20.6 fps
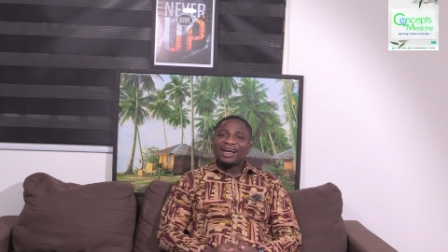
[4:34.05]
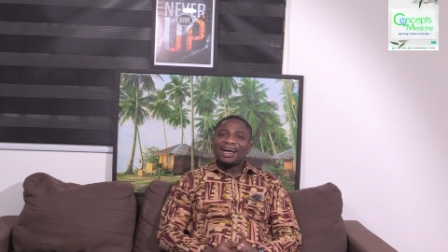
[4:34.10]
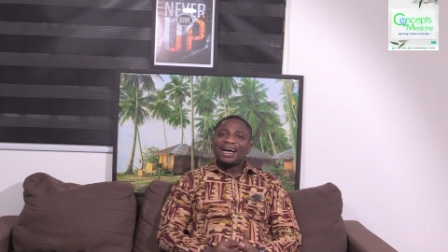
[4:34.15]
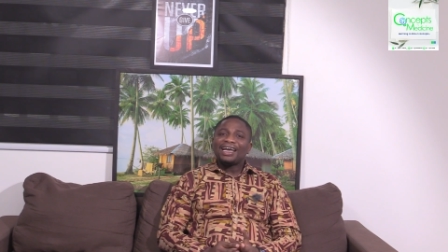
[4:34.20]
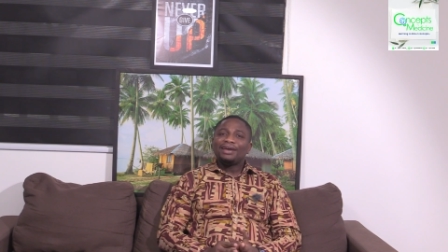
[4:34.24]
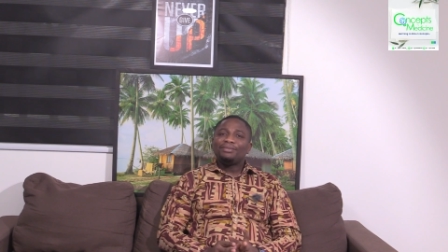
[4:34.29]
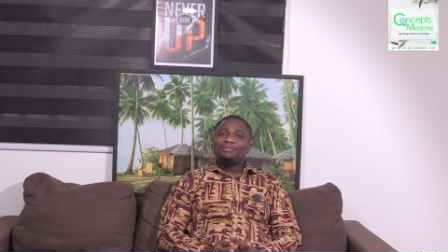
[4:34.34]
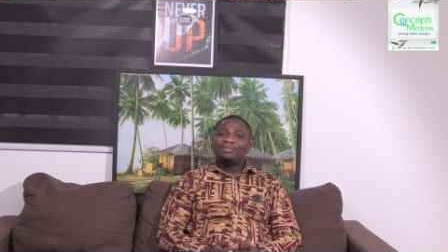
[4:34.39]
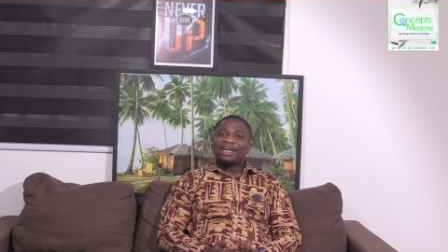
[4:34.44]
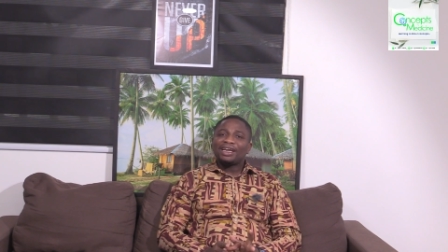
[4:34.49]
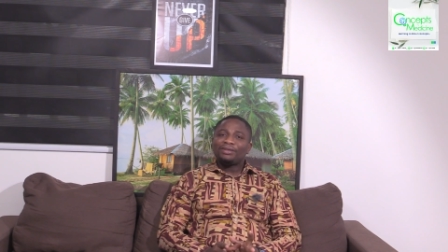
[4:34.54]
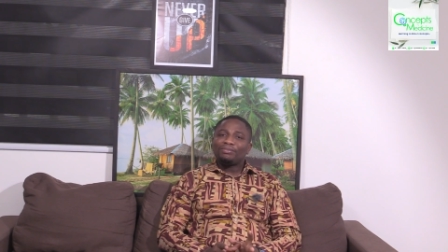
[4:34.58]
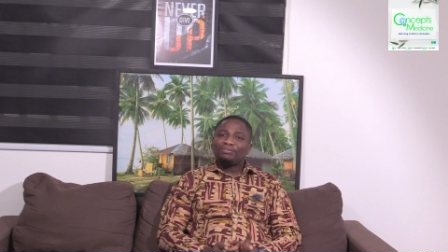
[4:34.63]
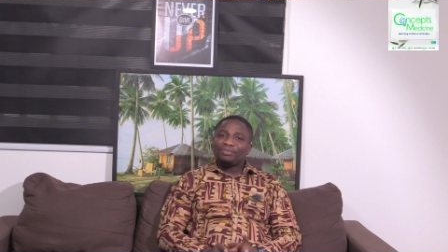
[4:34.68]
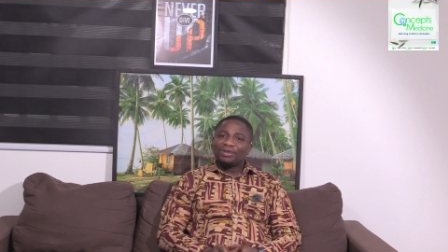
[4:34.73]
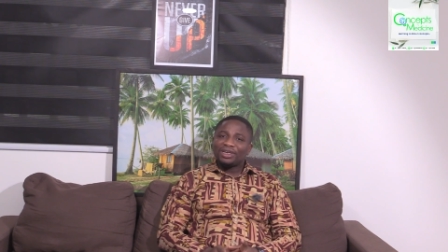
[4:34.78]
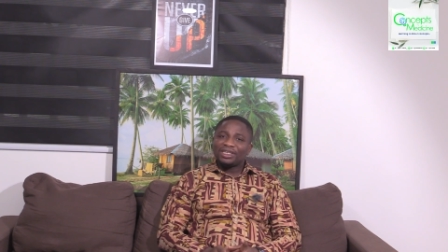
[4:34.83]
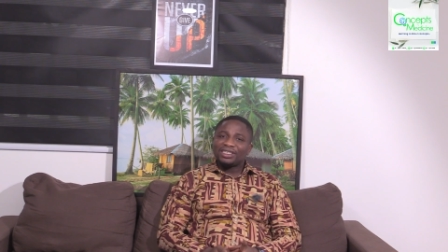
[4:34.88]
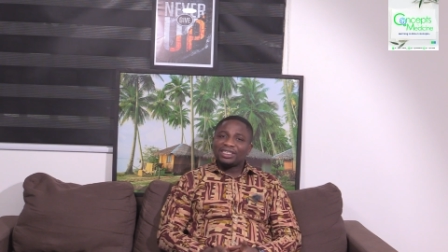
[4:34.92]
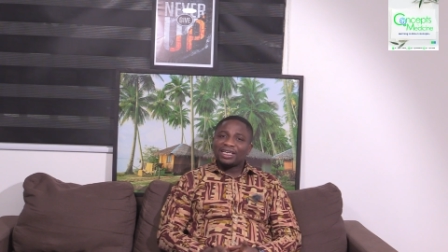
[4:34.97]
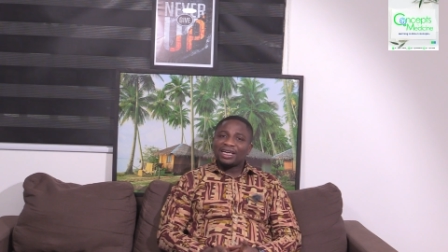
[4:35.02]
high
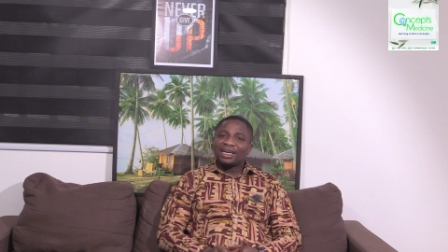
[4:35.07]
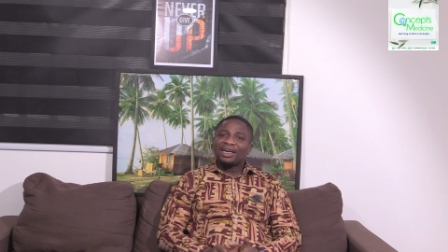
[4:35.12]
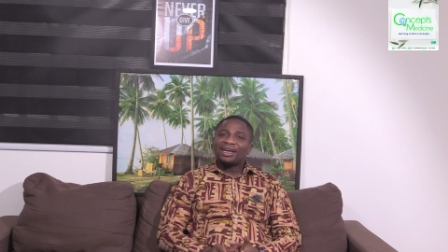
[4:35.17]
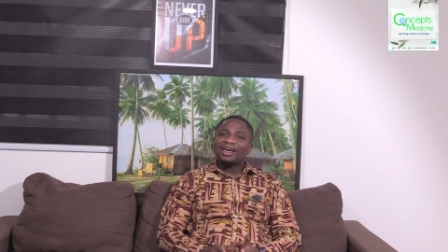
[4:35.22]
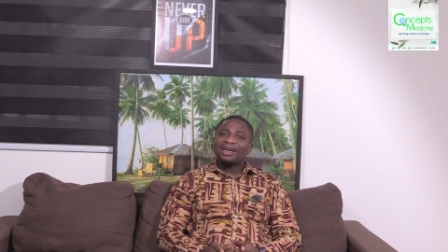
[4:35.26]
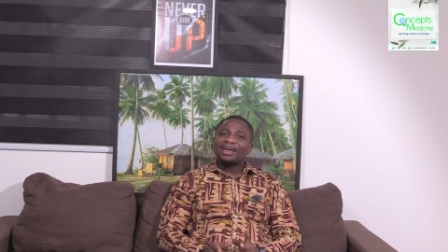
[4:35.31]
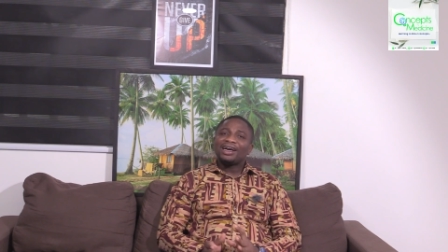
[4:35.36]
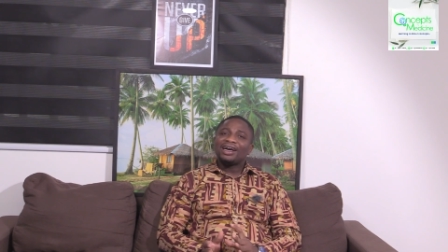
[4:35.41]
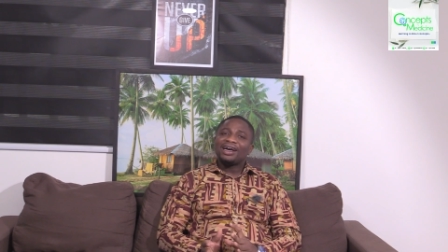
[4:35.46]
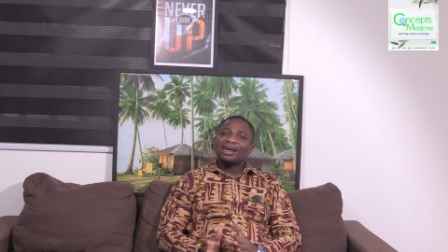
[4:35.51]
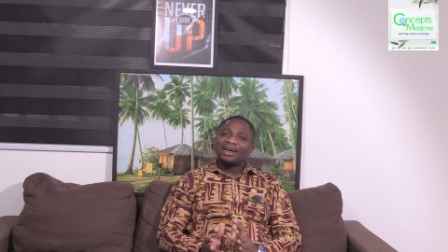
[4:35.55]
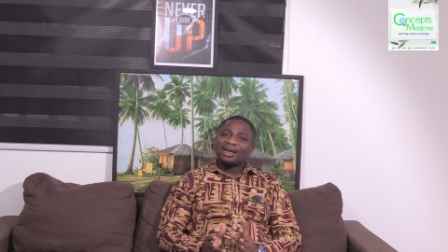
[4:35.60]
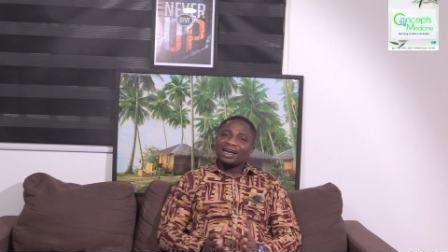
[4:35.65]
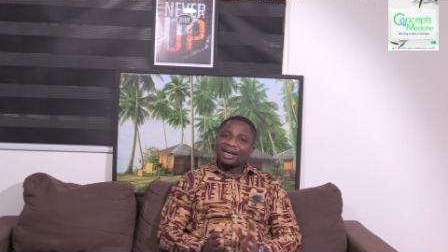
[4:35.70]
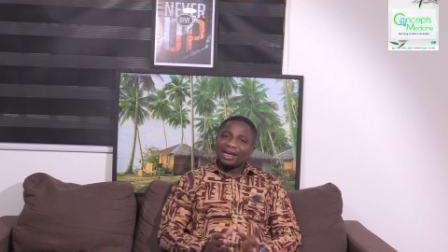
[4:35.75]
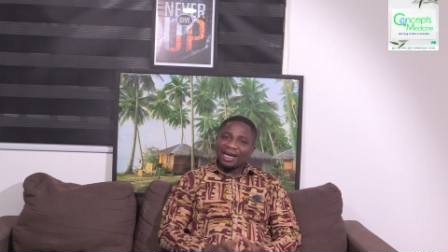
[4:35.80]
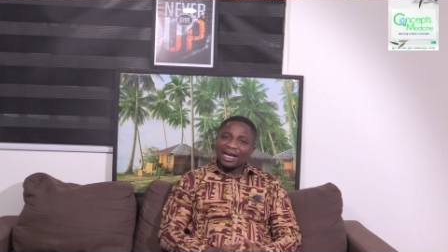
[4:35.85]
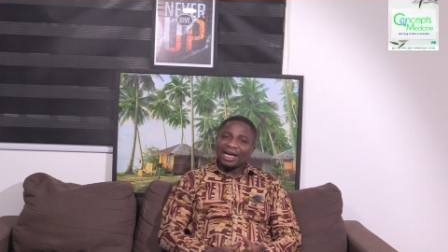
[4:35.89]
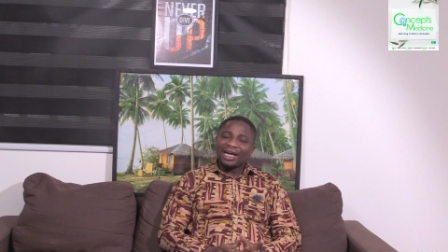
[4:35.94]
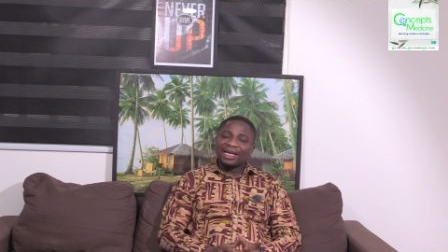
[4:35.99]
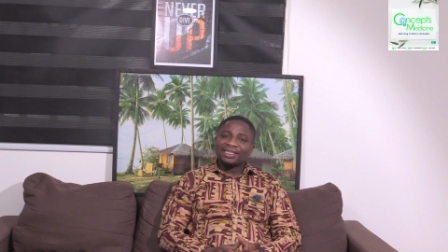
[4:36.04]
blood pressure
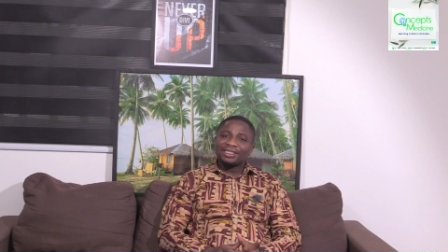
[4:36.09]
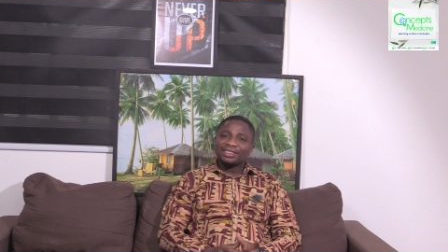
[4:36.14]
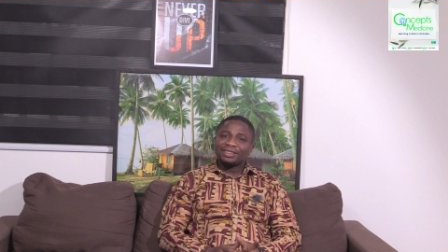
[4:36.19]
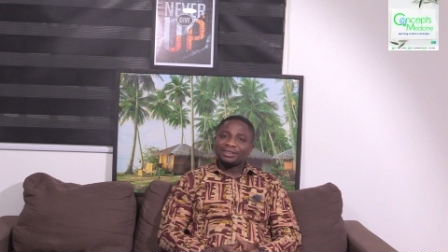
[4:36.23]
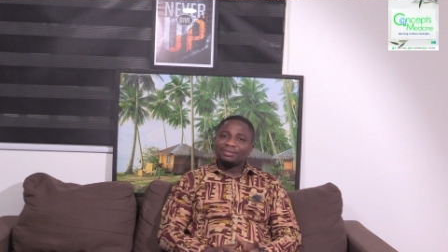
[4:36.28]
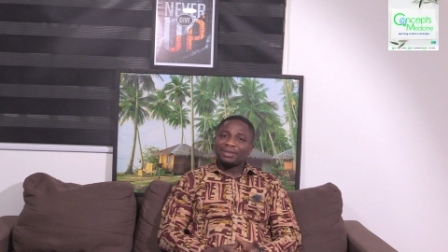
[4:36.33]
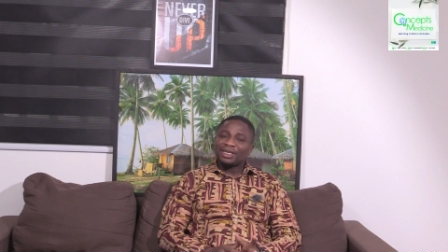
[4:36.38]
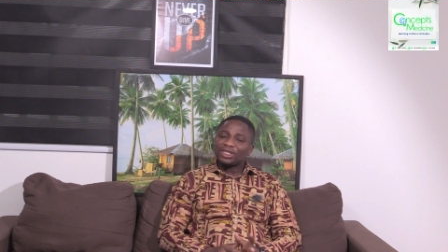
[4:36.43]
has.